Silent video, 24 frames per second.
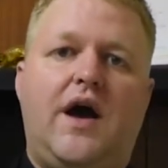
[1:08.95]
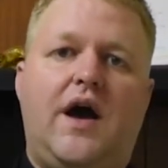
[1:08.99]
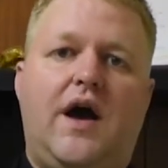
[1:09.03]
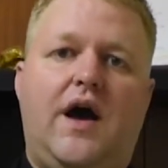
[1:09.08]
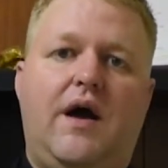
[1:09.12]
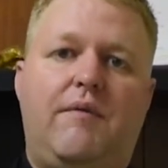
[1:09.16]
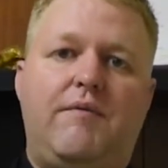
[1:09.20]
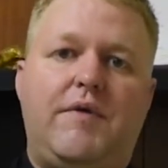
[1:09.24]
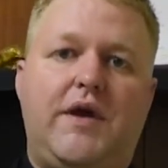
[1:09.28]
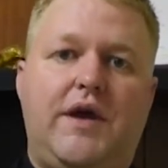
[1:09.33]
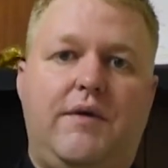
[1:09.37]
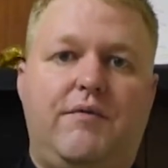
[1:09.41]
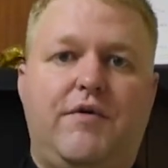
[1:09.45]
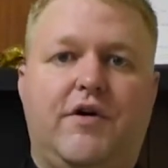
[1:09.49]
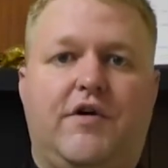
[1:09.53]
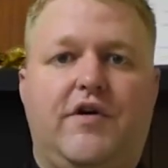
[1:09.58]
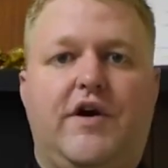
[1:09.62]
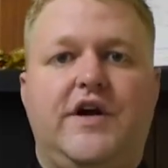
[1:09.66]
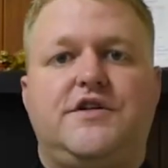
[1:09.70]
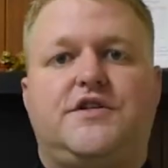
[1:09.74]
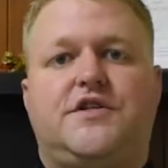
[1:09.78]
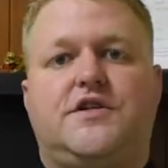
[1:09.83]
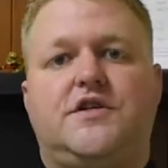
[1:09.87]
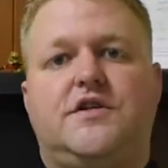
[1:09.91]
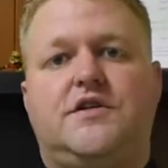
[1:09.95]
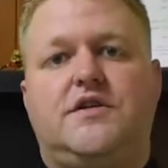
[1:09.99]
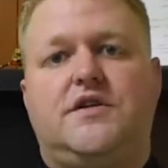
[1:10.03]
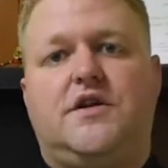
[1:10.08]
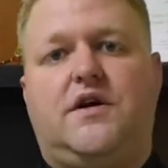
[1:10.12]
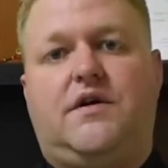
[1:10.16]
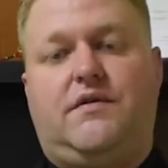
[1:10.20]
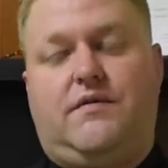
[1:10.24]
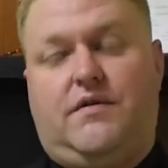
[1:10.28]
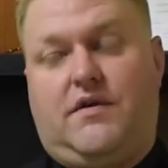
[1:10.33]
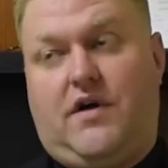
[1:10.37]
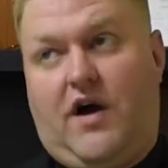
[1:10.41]
um,
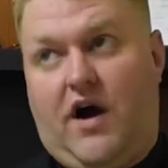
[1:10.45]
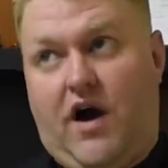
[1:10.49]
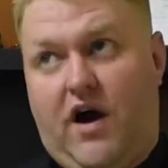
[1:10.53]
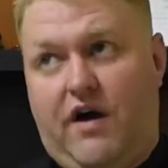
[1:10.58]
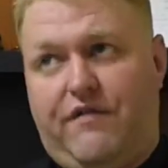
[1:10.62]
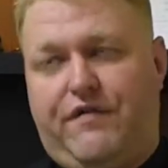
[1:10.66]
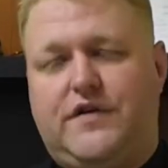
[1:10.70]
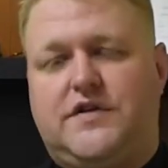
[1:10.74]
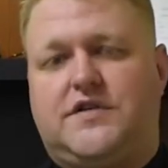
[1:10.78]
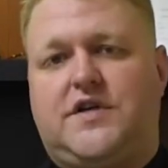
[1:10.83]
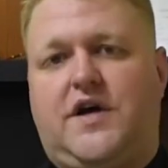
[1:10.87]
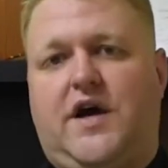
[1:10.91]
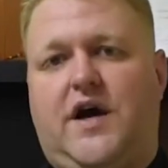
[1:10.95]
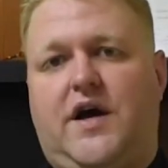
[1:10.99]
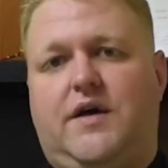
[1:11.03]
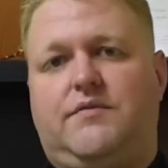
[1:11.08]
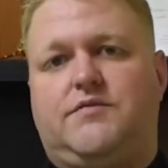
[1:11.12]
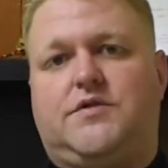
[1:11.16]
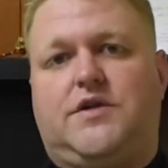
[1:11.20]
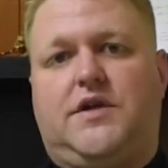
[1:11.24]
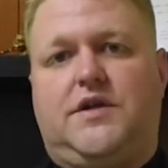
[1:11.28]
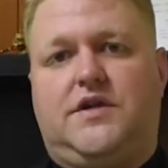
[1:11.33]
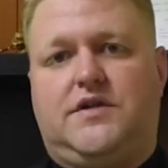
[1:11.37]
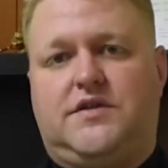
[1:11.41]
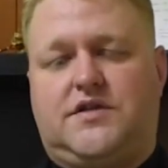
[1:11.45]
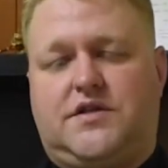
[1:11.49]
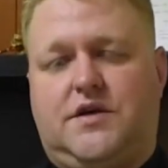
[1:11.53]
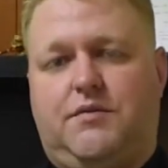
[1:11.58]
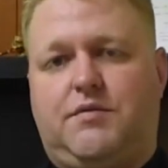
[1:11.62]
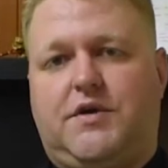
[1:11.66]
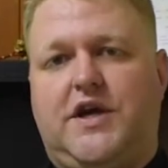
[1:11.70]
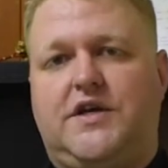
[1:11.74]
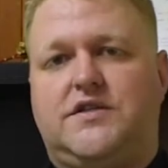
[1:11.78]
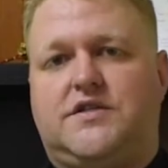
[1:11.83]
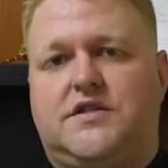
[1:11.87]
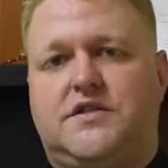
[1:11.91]
immigration oftentimes, and in
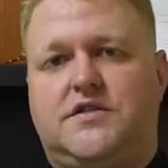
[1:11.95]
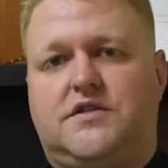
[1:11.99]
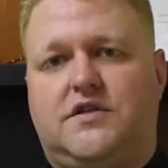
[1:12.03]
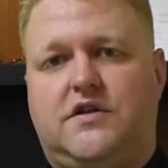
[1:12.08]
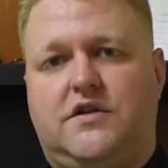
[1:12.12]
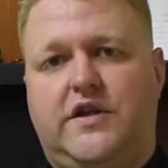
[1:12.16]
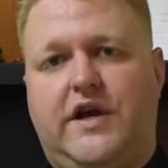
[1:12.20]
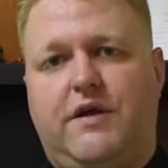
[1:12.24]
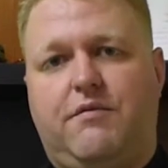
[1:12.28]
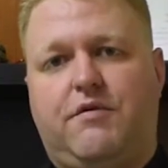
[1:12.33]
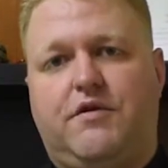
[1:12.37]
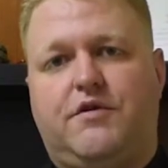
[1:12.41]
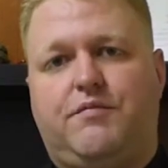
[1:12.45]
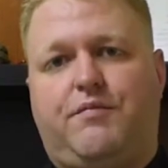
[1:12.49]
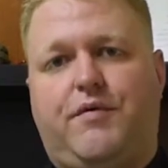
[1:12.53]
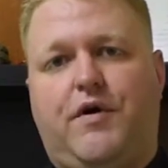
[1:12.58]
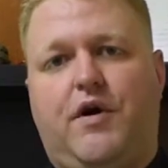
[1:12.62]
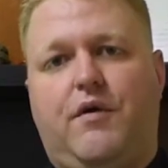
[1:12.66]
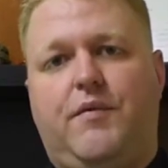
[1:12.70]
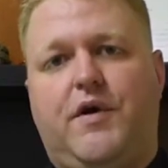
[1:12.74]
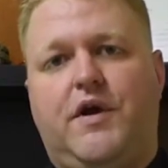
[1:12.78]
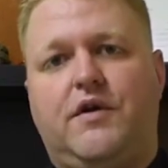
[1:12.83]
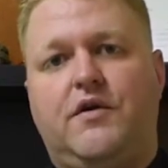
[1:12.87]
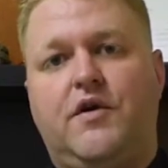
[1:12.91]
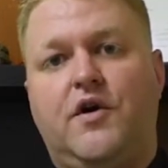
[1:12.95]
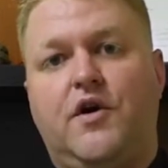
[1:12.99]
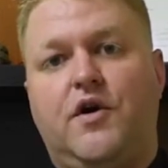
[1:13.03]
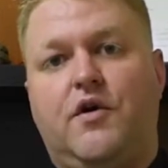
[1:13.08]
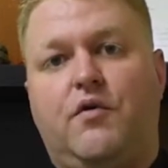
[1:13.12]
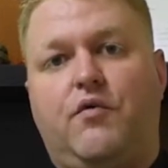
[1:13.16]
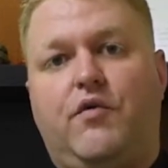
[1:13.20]
some cases the Labor Department,